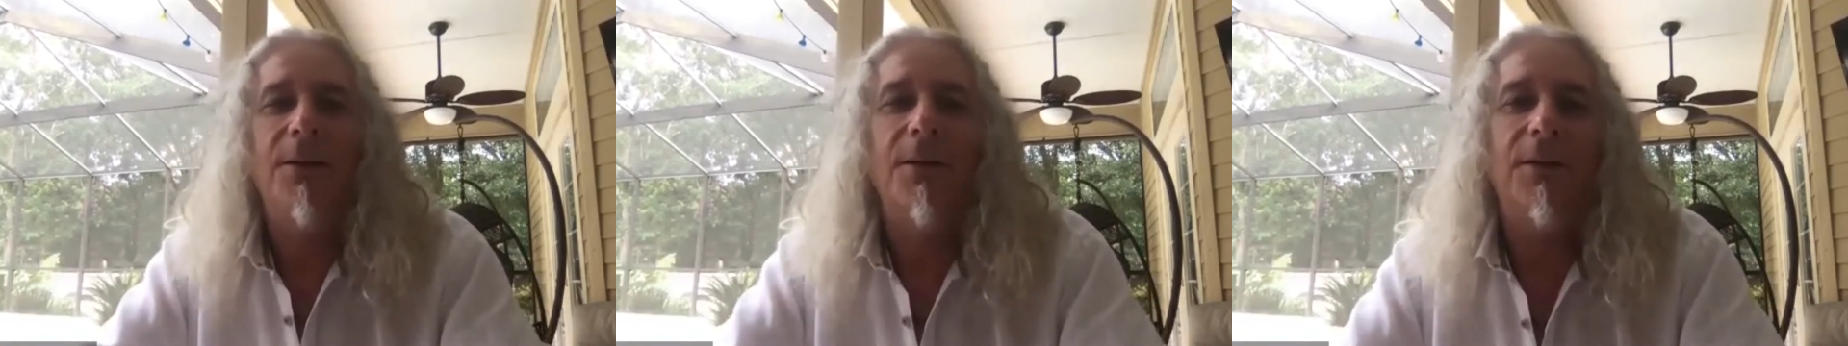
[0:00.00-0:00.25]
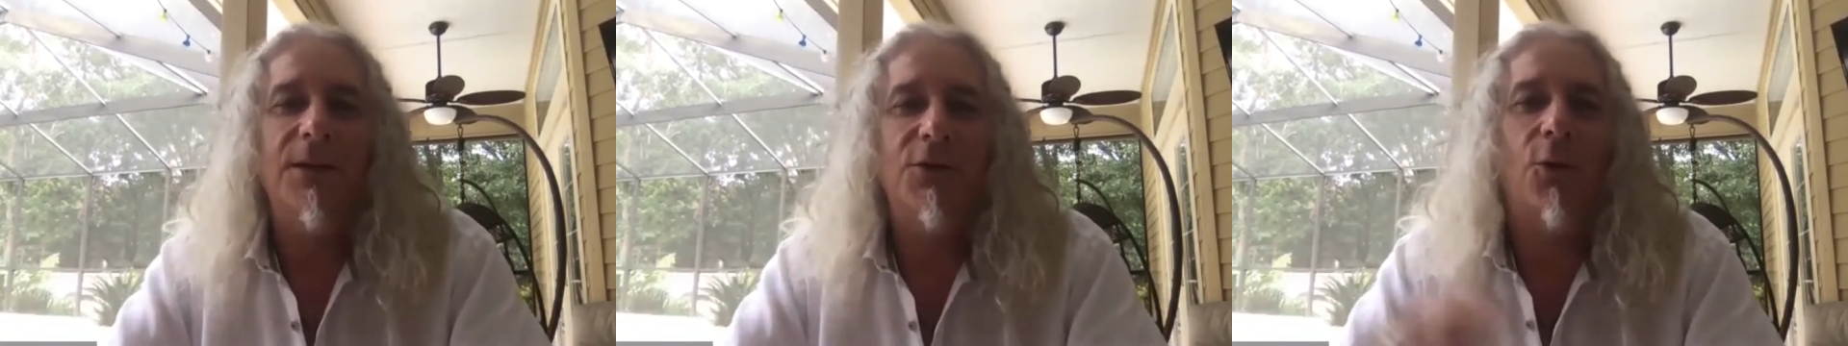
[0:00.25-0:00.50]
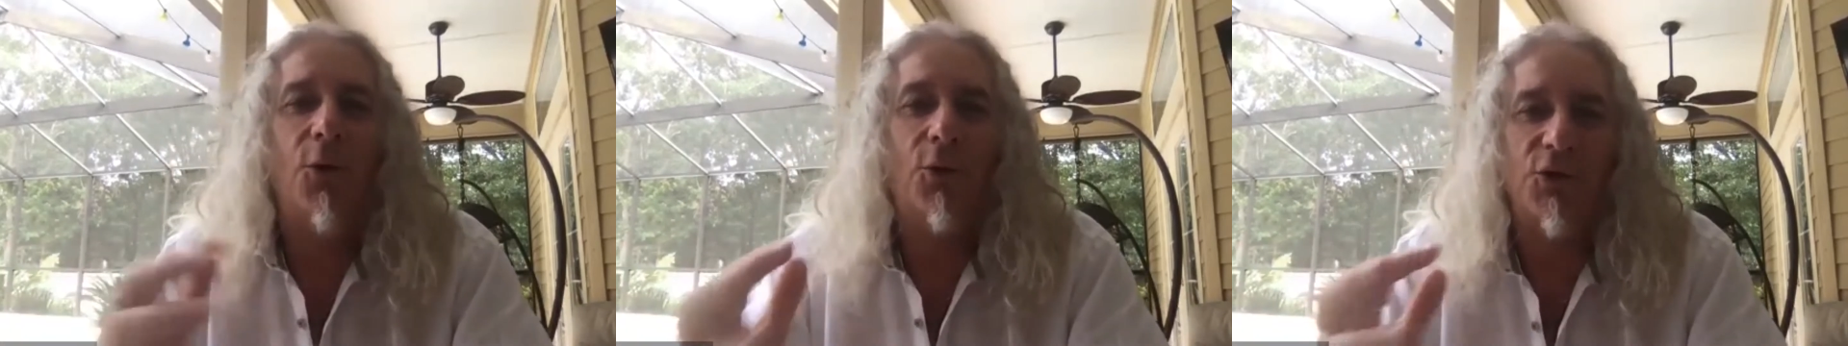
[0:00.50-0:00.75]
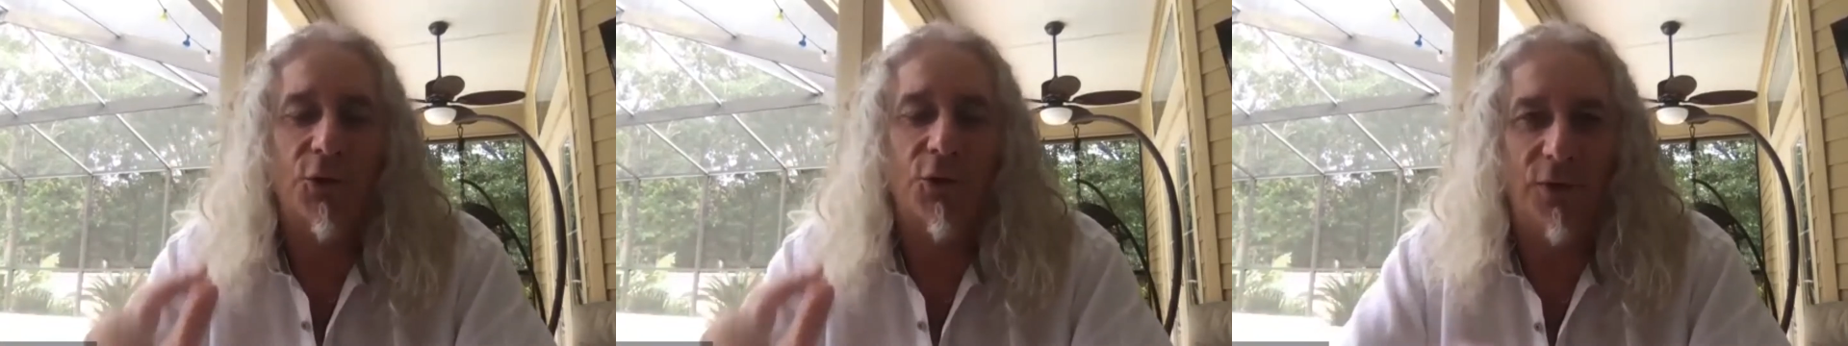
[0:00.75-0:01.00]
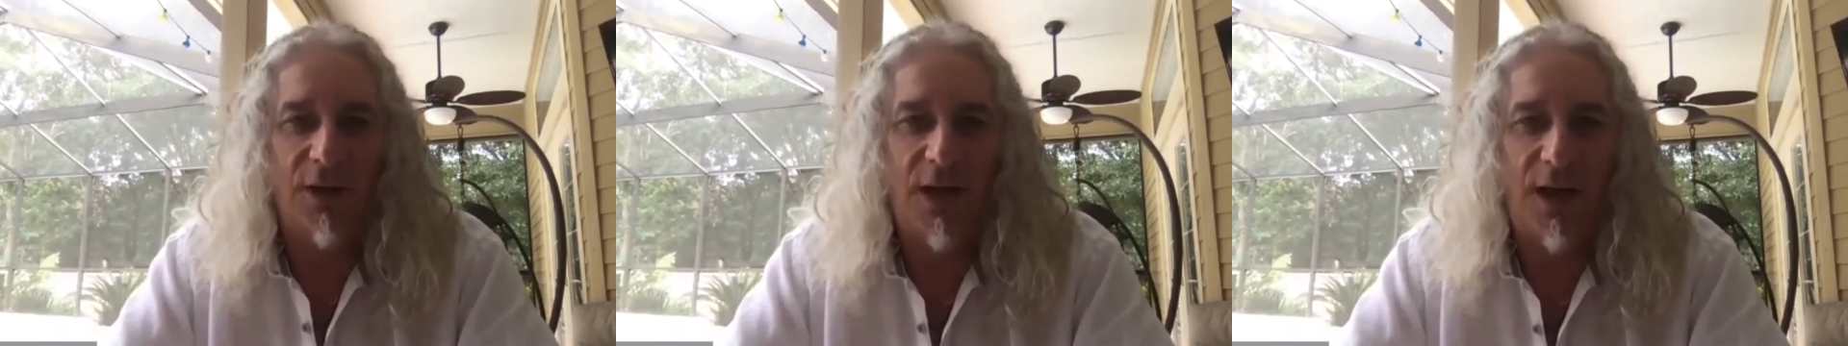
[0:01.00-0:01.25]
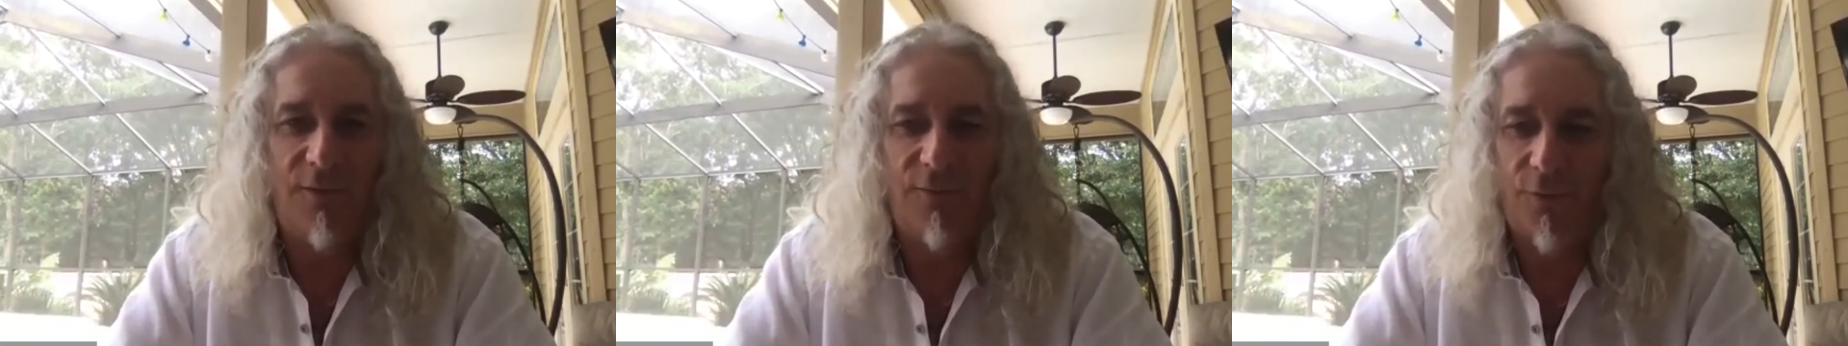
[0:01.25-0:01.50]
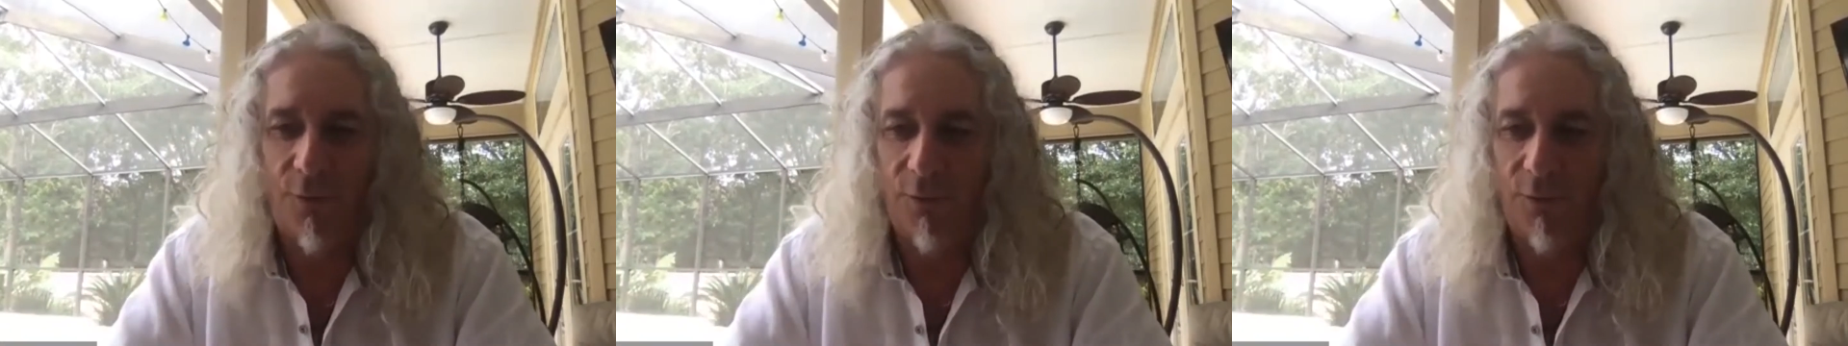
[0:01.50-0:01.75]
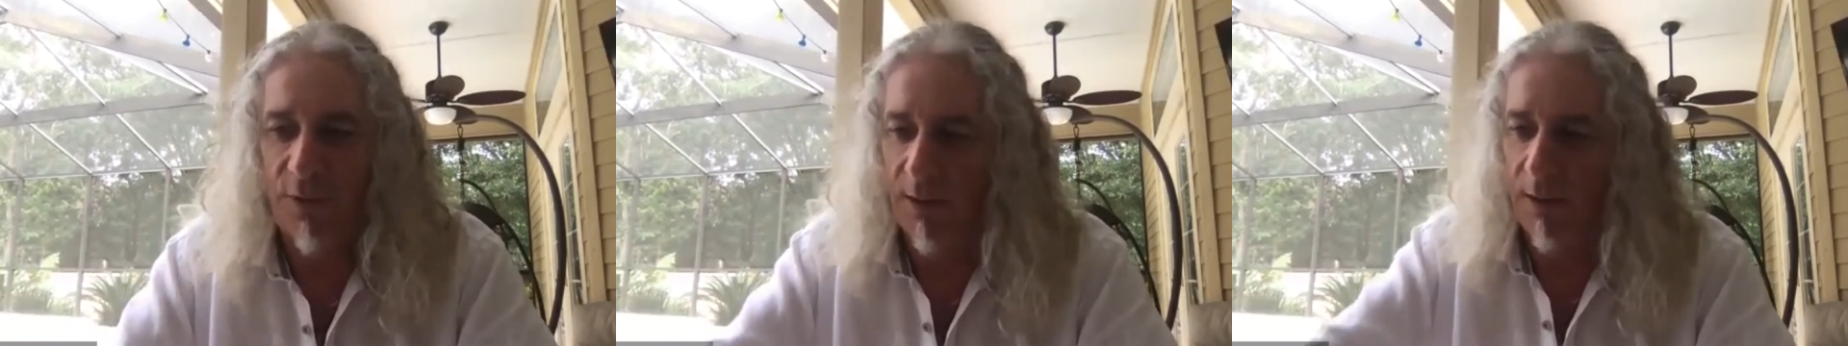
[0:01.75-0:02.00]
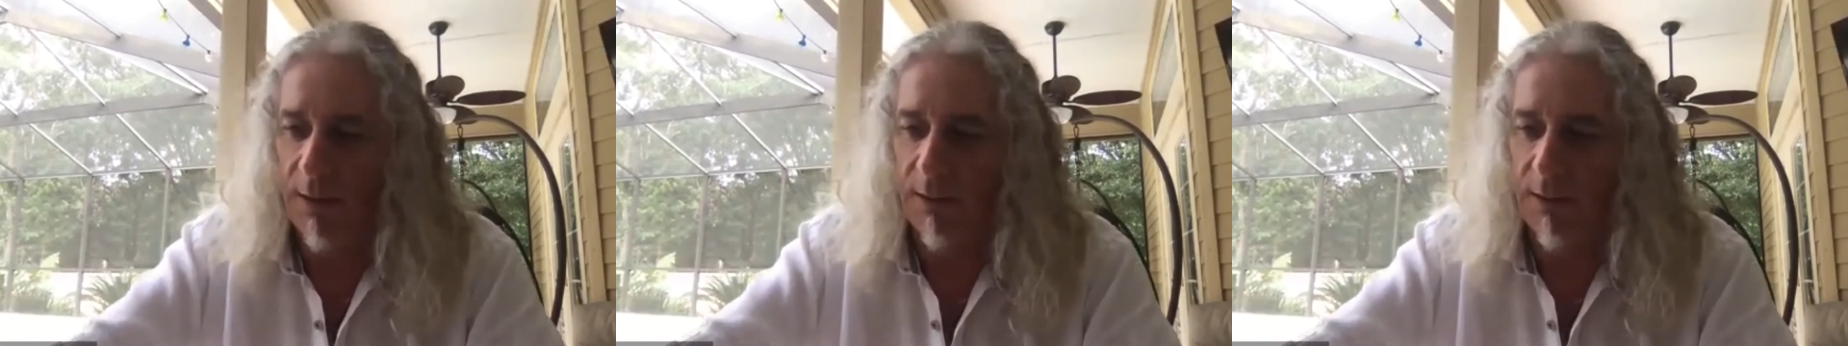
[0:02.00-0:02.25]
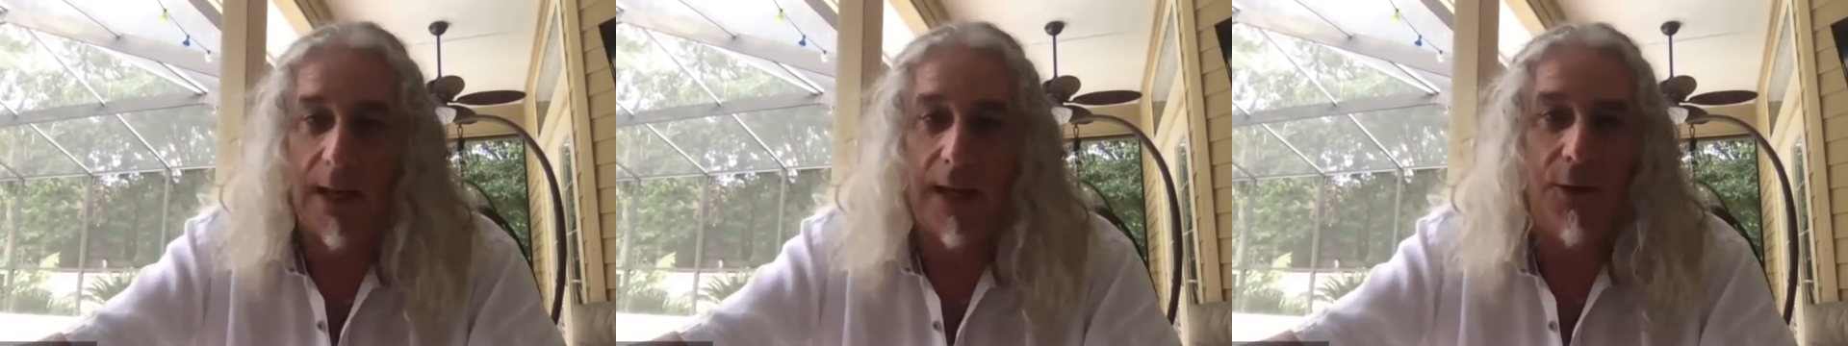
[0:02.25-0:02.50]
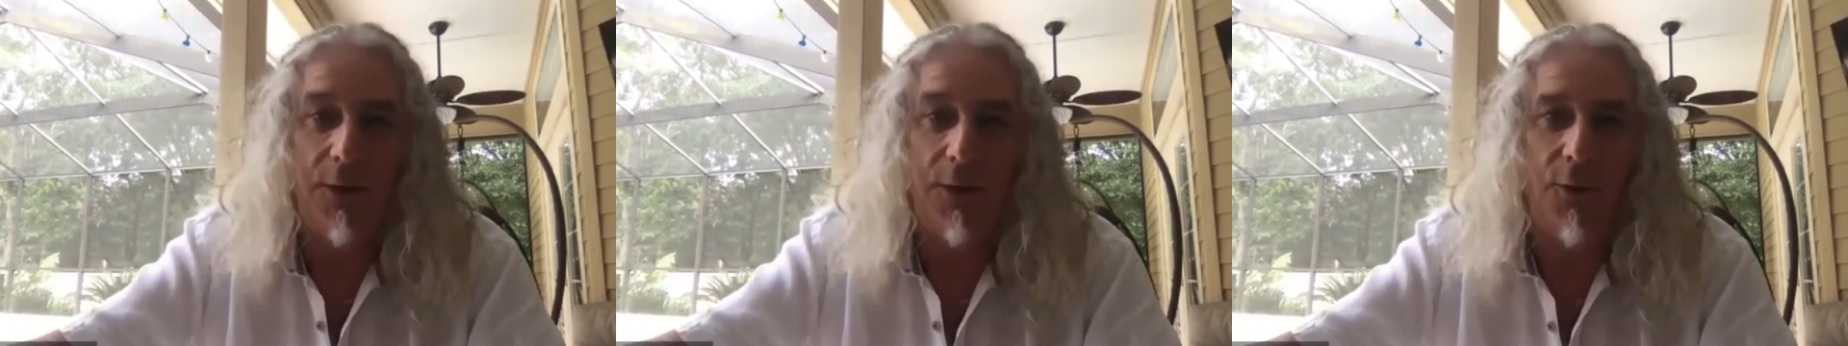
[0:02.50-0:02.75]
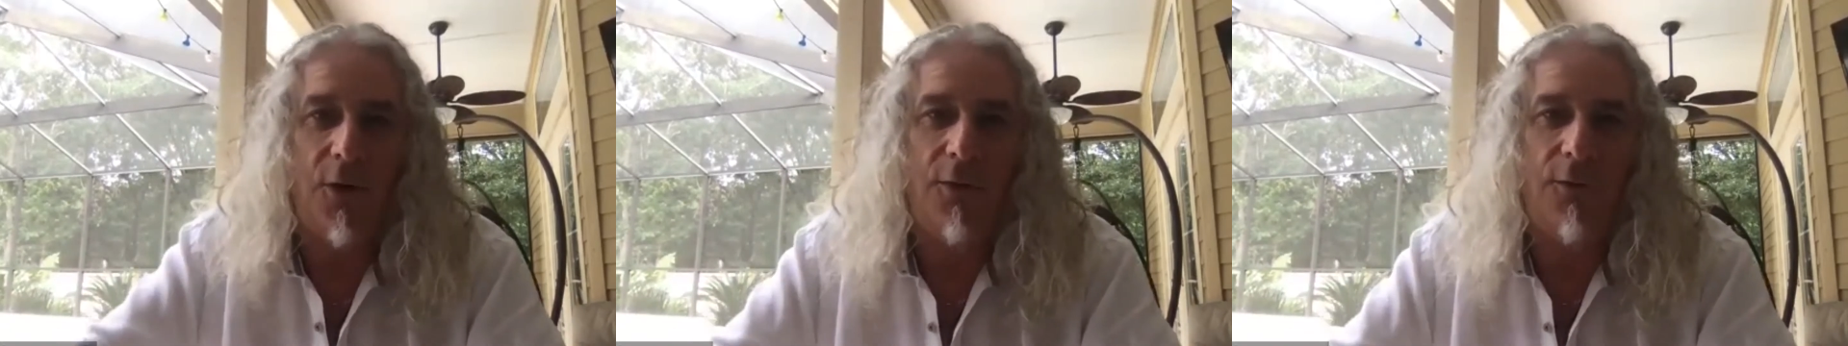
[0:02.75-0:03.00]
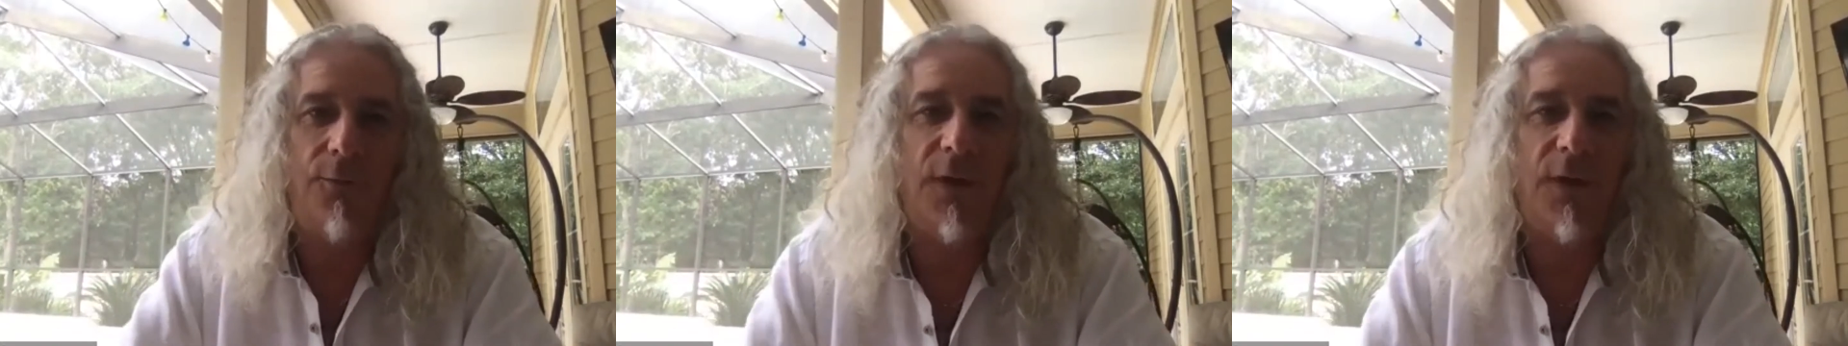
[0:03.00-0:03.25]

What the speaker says: There's no concerted effort that I know of.